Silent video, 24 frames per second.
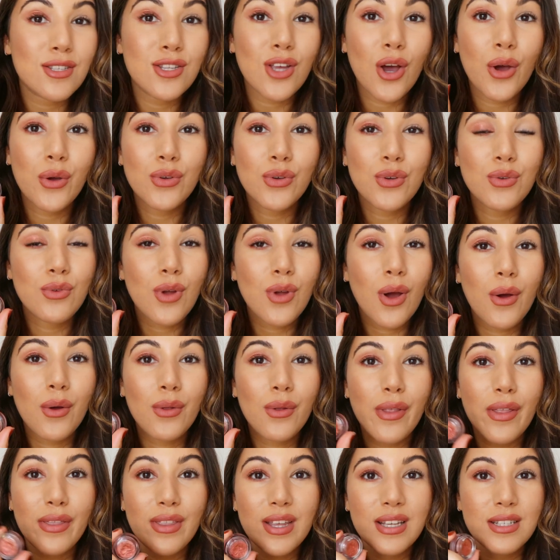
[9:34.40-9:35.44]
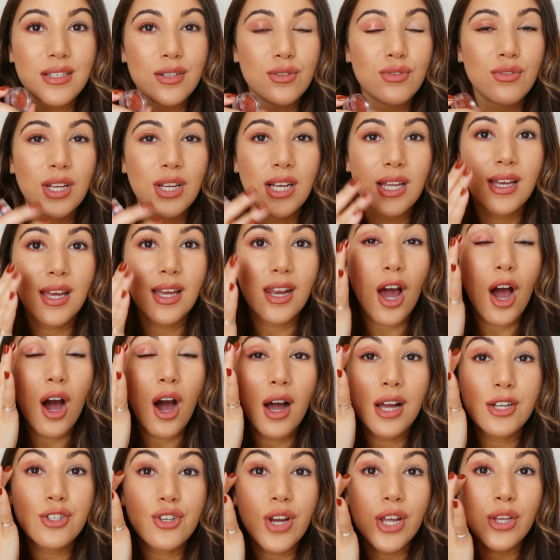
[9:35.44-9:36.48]
so you know that this is really going to
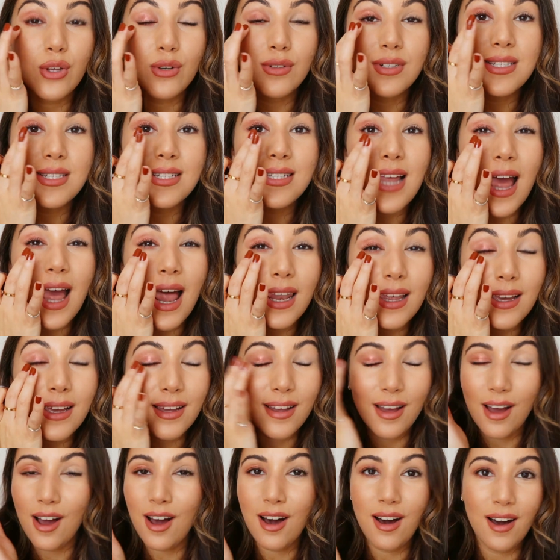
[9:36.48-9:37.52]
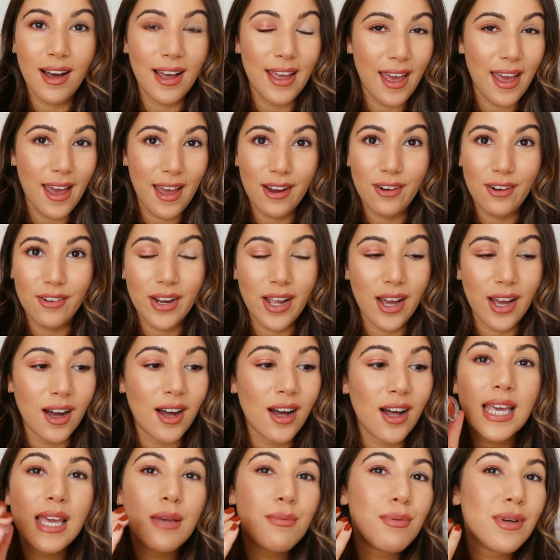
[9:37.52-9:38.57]
hydrate your delicate eye
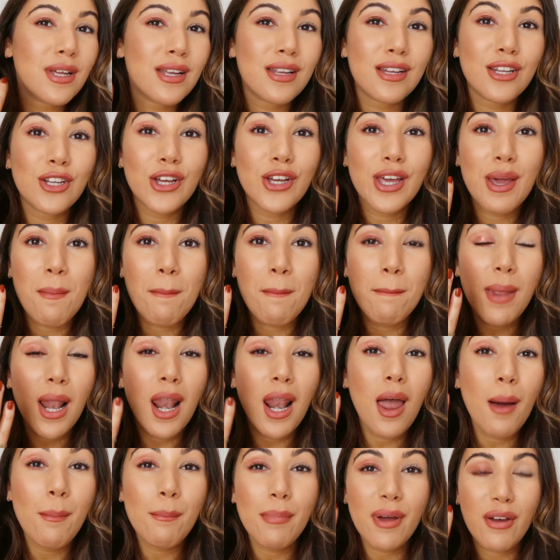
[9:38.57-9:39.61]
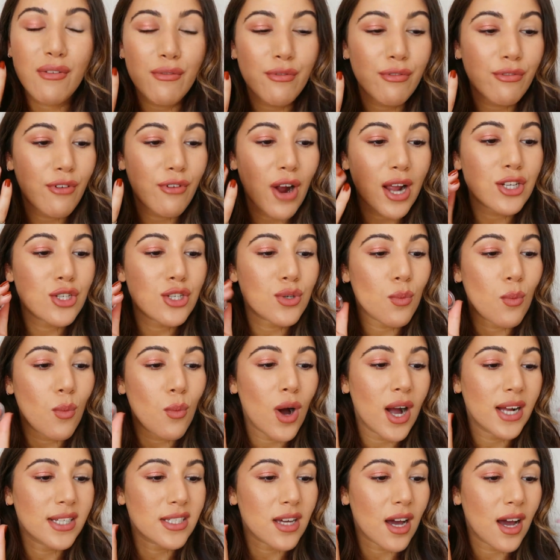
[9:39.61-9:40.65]
area, keep it looking plump and fresh and
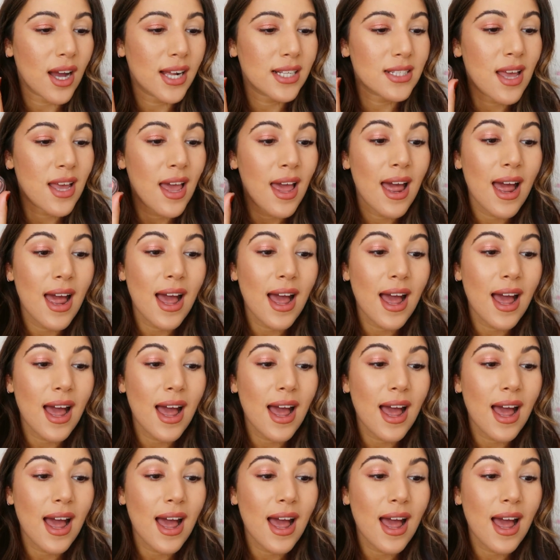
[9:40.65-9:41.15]
wide-eyed.